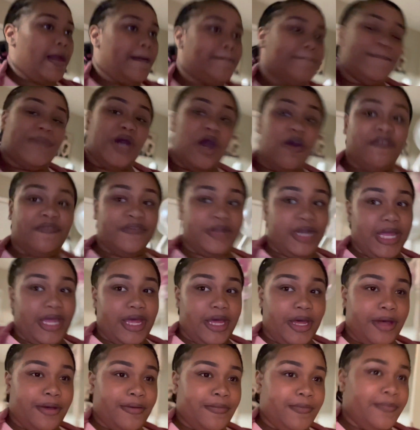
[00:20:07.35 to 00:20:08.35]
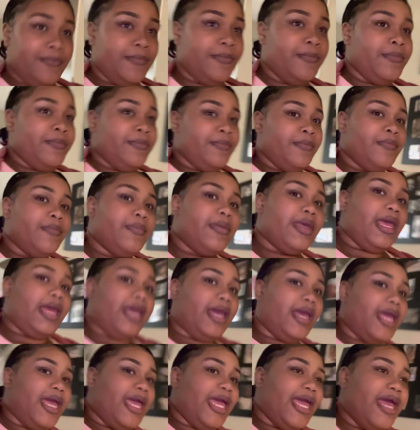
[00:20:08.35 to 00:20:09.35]
Both of them.
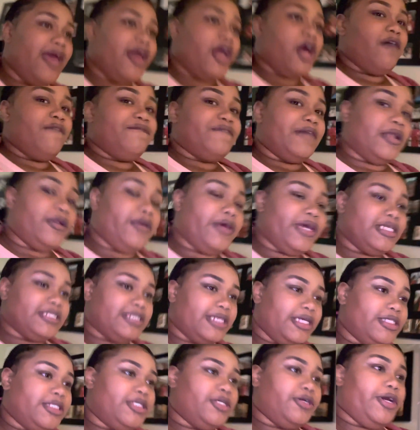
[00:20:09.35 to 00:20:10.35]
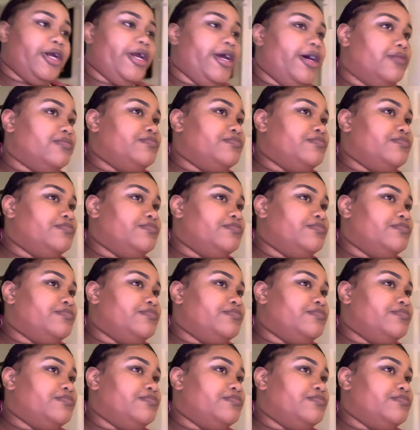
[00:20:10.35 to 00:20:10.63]
And go follow his Instagram.